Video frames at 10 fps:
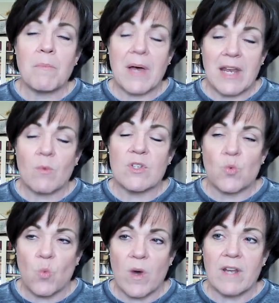but it was
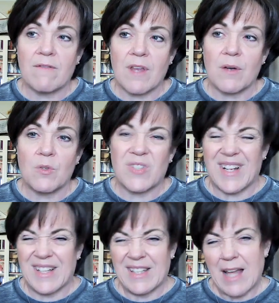one of those
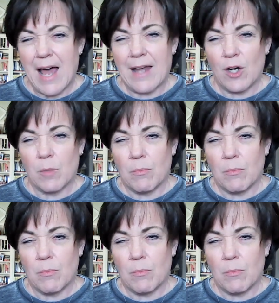lighter